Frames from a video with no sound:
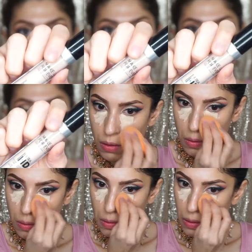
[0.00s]
we're going to
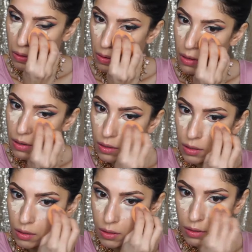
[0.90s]
use the Makeup
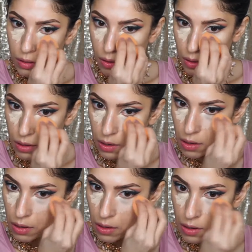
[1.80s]
Forever Ultra
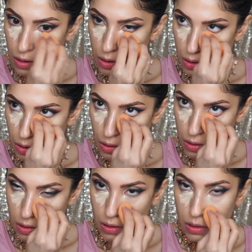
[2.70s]
HD Concealer.
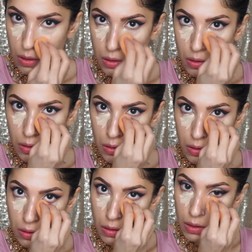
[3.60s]
My shade is
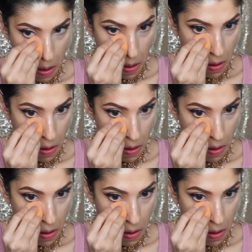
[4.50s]
number